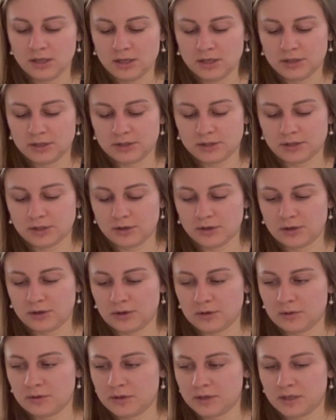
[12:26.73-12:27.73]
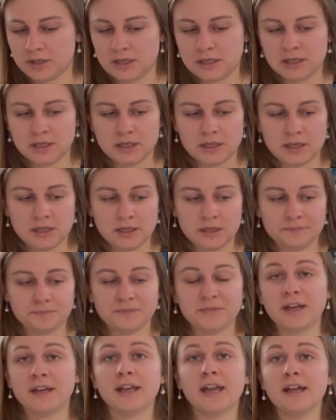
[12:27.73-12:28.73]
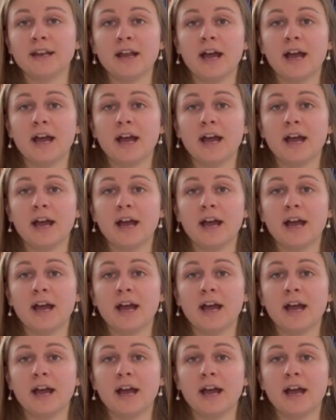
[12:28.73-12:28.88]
So again,